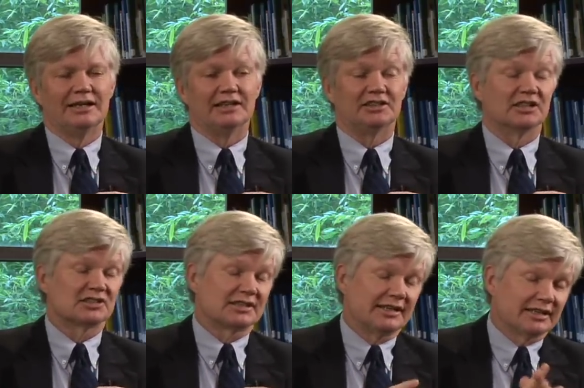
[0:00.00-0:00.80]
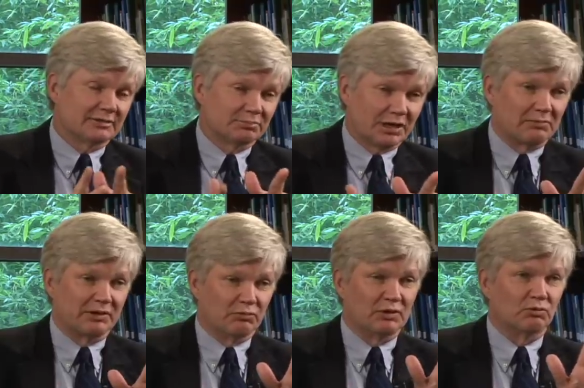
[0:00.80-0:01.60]
it does take
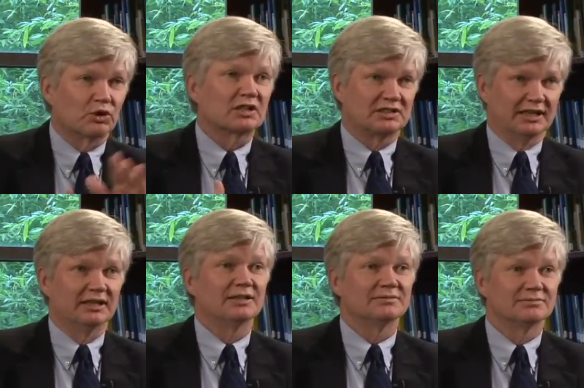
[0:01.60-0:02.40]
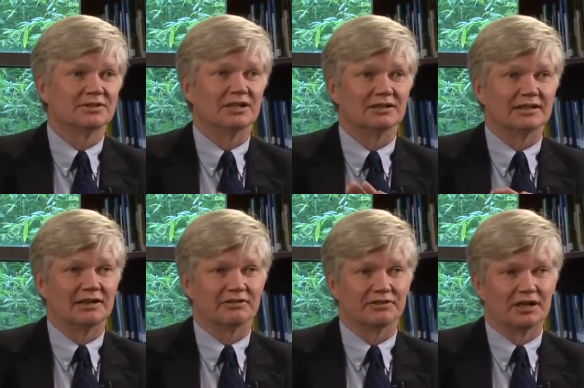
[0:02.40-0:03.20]
probably one workday uh,
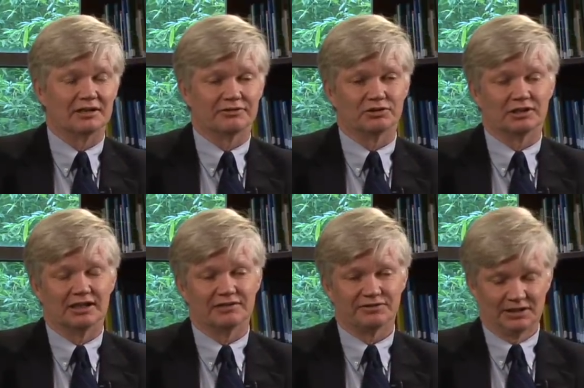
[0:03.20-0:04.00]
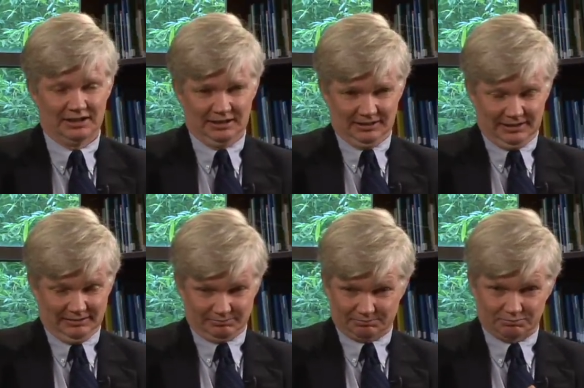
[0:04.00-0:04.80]
out, of, out of your life.
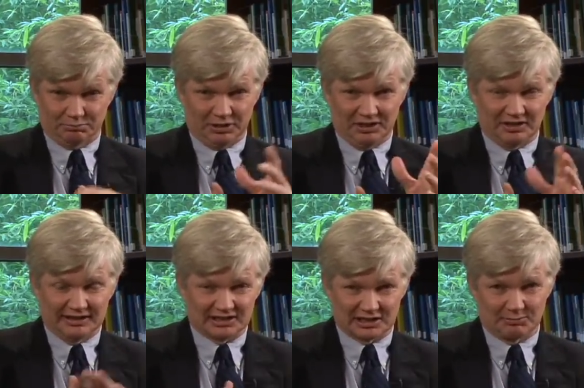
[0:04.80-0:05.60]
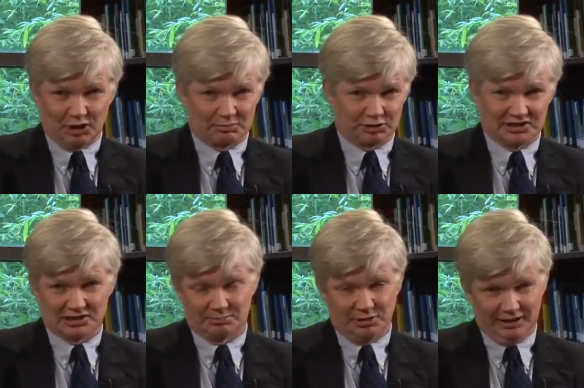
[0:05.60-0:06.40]
But I think that's a small price
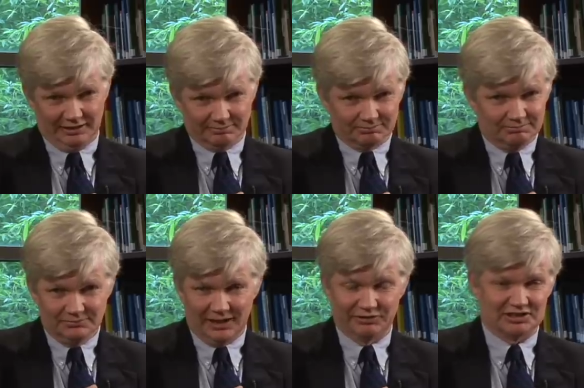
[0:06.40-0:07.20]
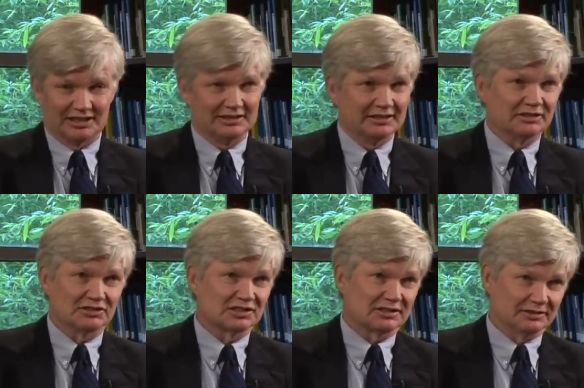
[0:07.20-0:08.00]
to pay every 10
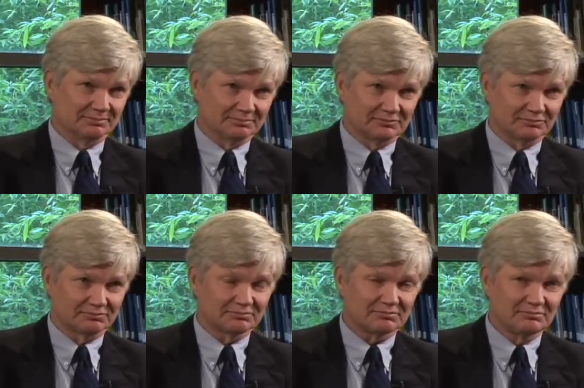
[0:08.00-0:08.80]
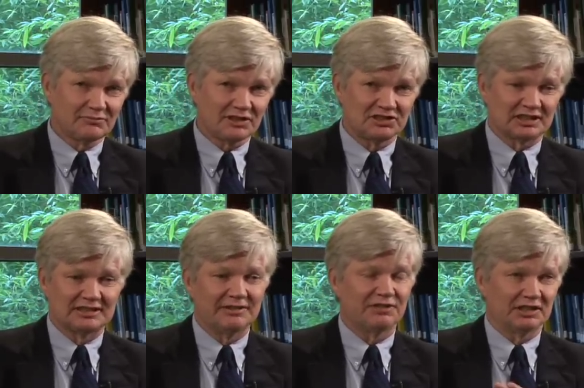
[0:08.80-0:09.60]
years to
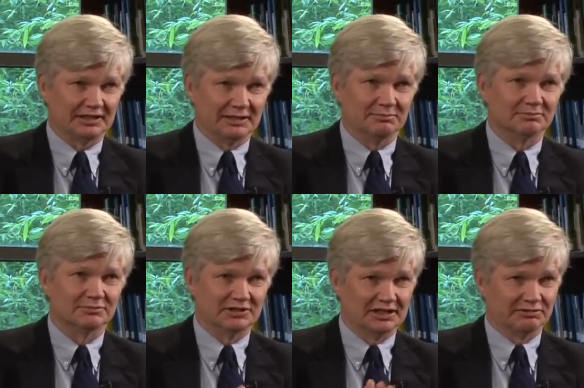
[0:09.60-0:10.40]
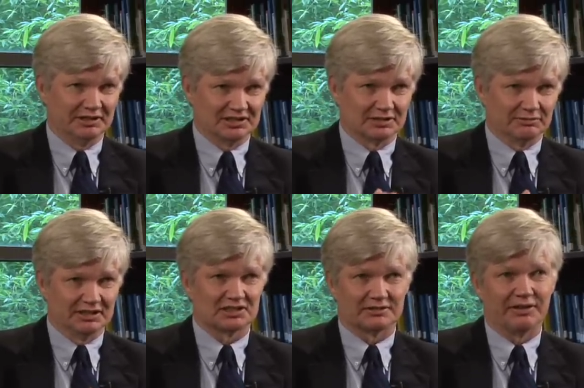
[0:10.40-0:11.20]
significantly decrease the
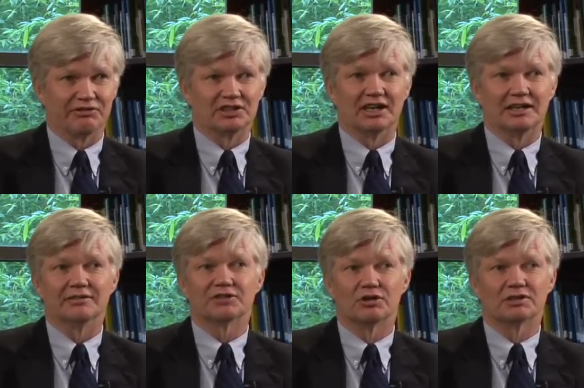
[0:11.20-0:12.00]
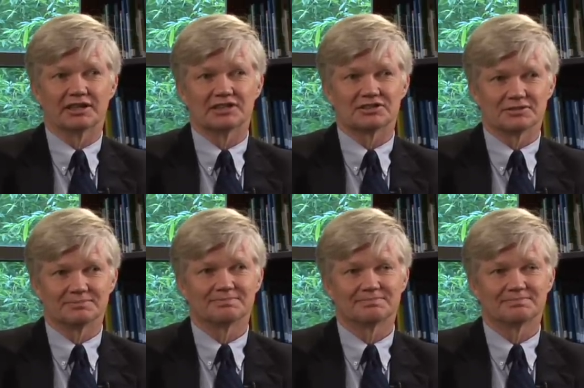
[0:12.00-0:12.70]
risk of ever dying of colon cancer.